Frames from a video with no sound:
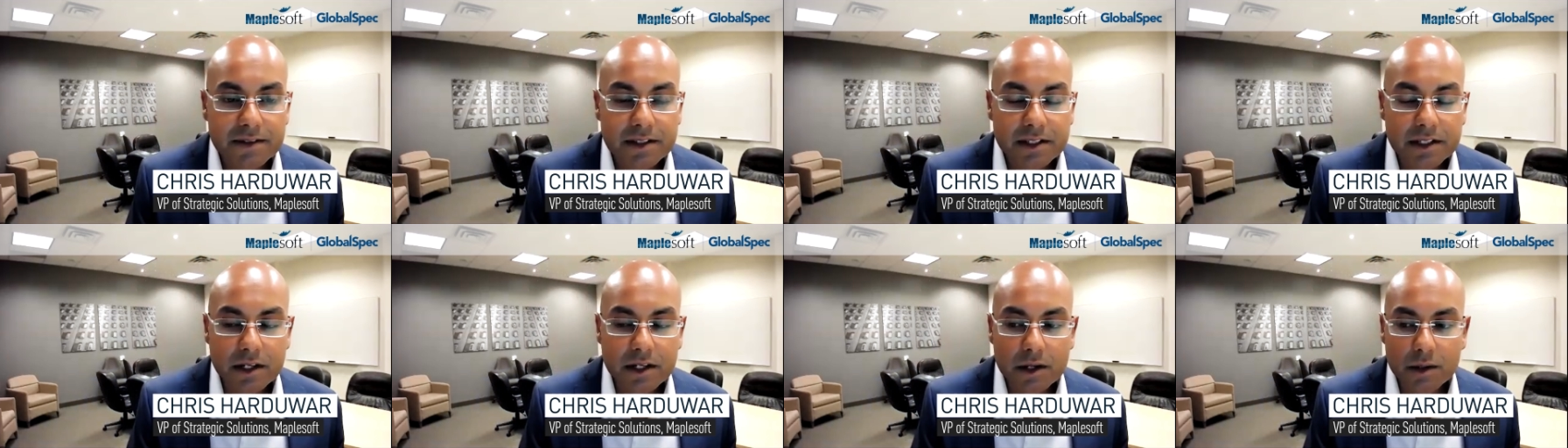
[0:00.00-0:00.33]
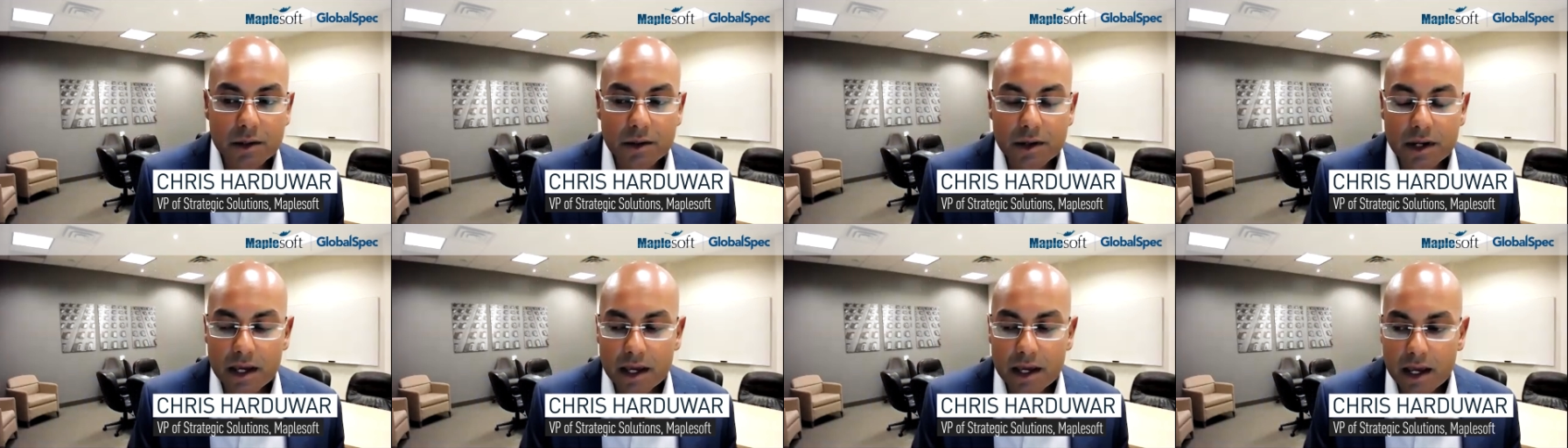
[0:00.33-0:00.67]
You know,
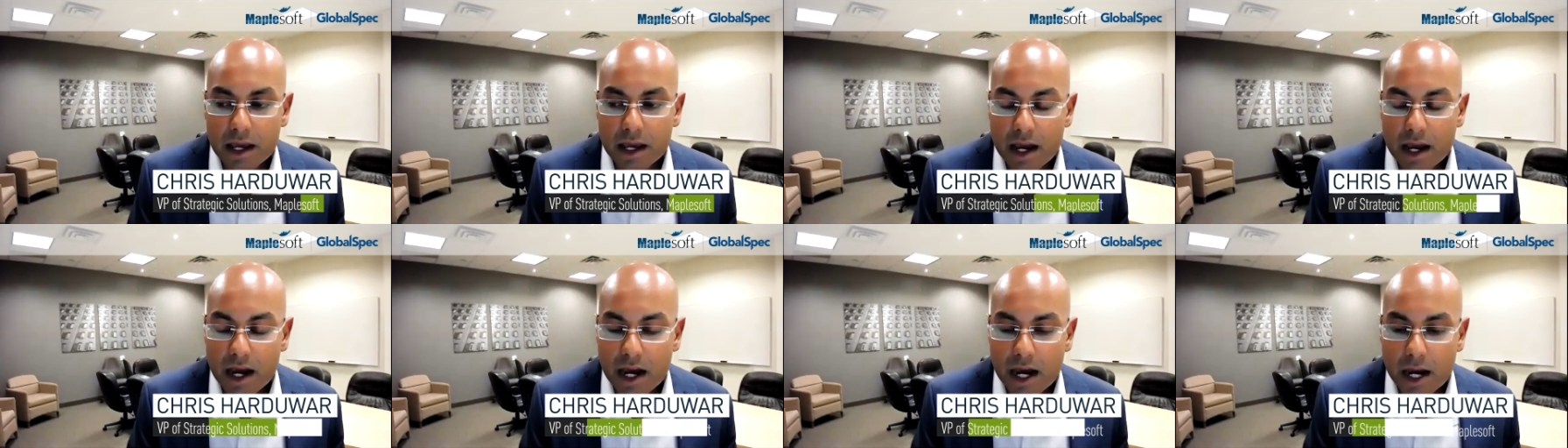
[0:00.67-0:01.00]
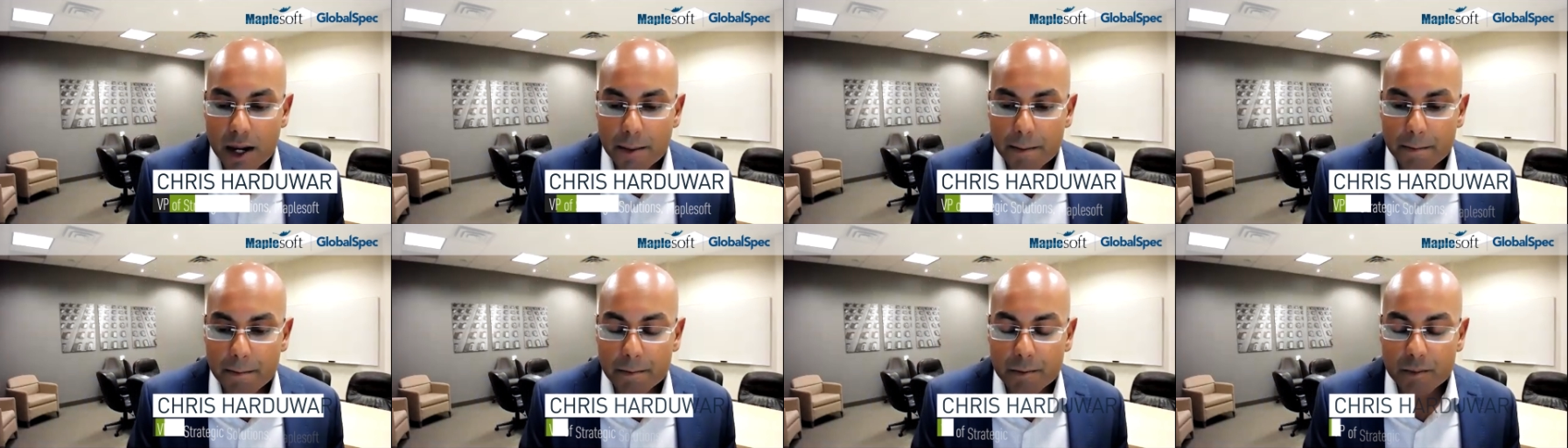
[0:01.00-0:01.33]

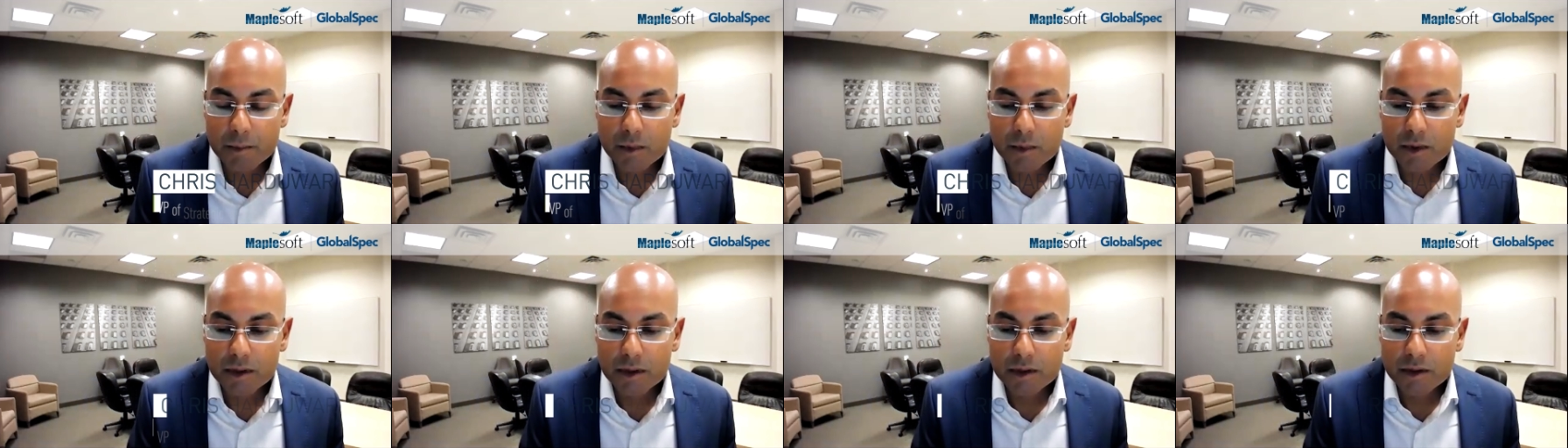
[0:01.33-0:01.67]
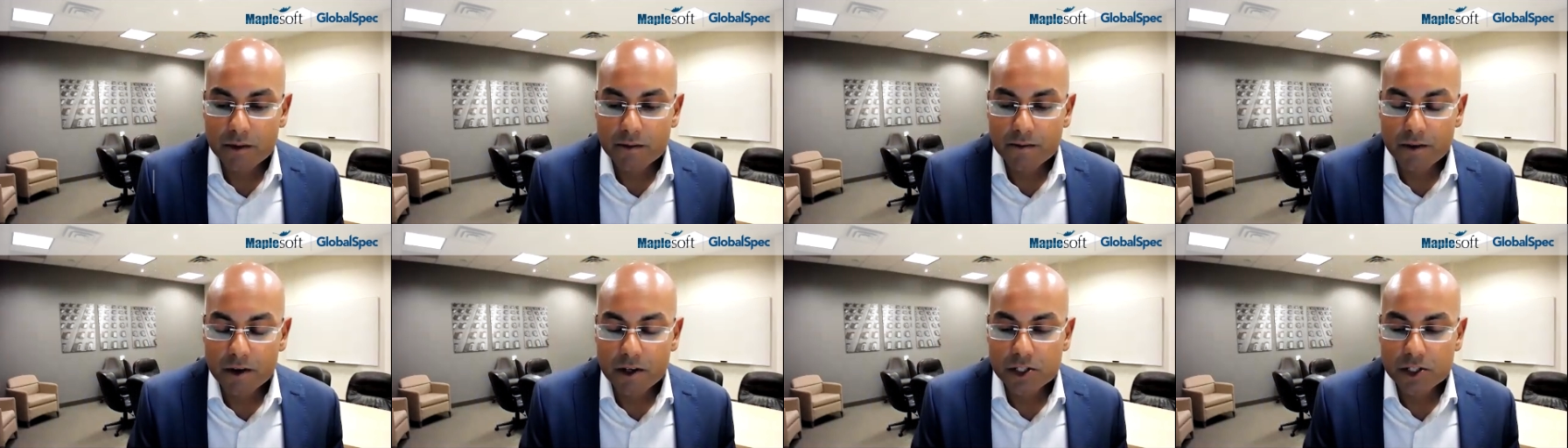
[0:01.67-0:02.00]
um,
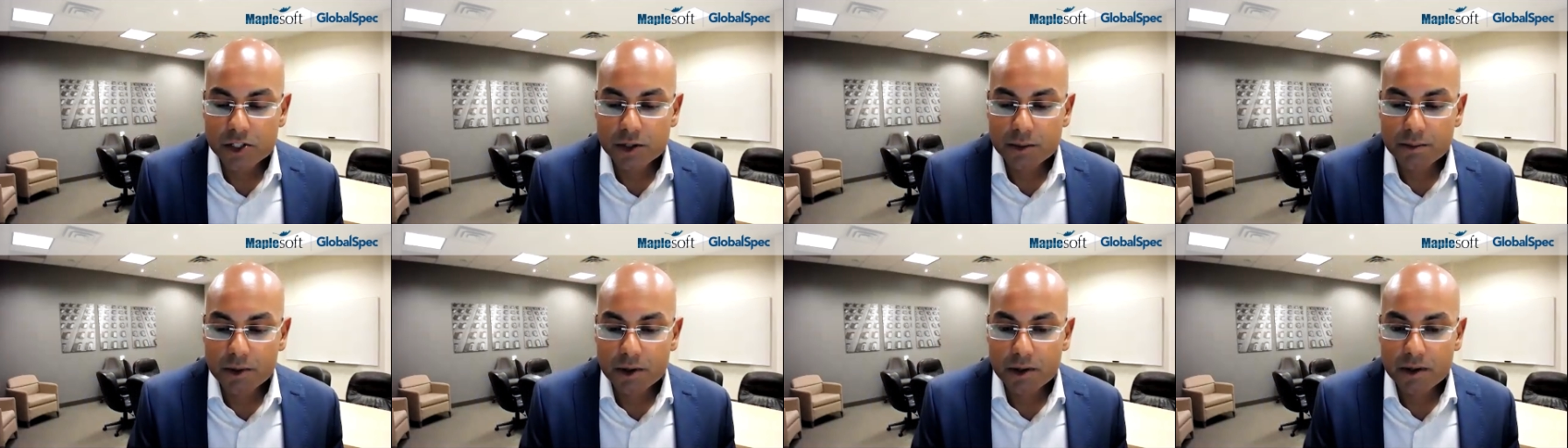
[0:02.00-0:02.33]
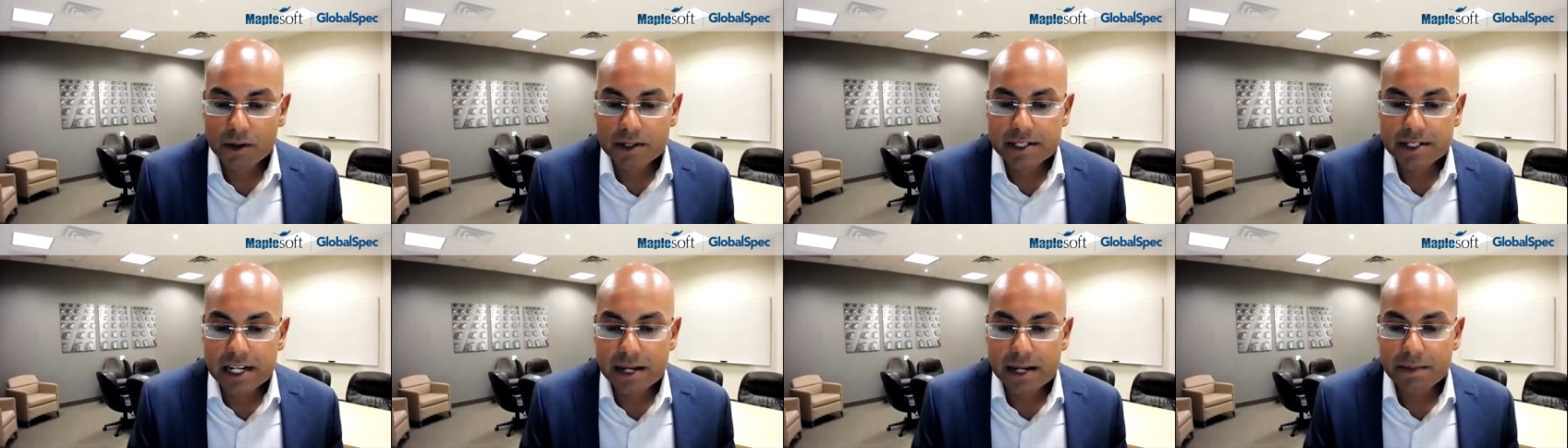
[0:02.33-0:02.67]
virtual
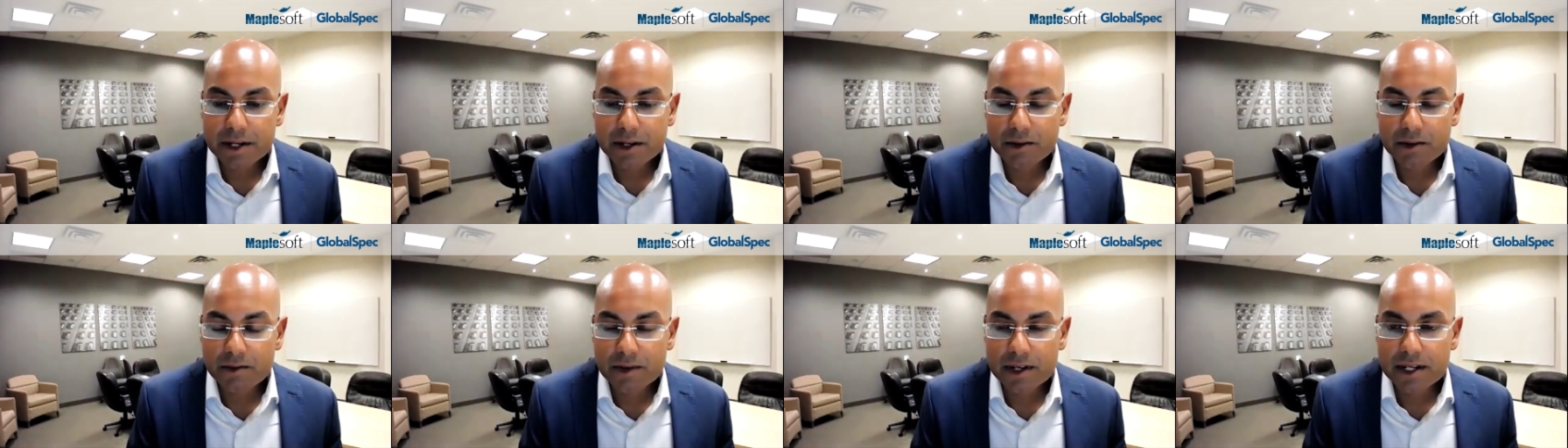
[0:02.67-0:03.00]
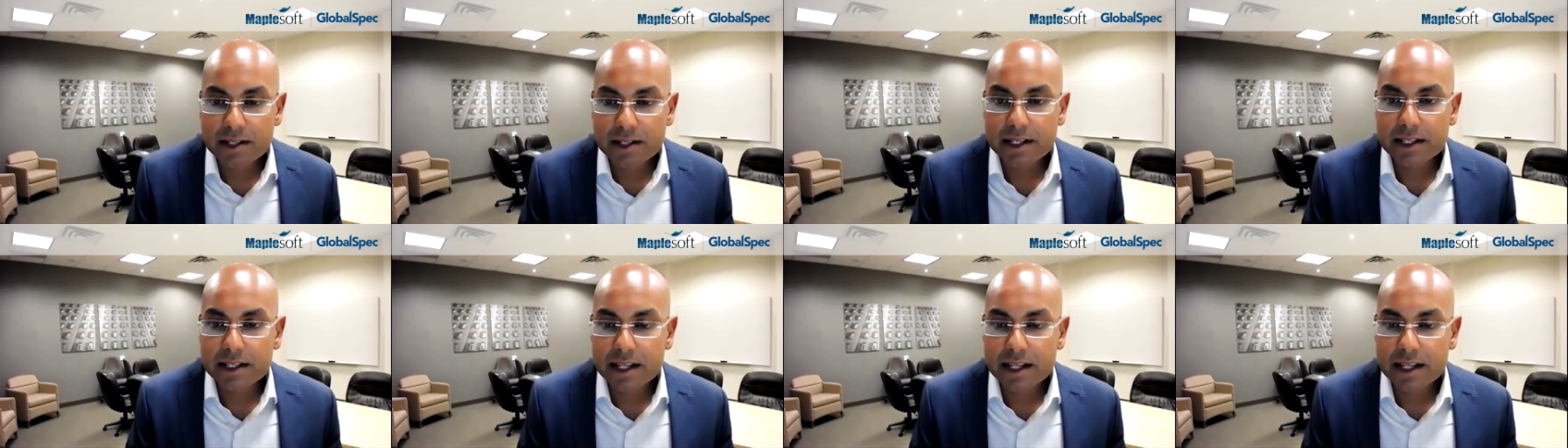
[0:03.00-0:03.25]
prototyping really,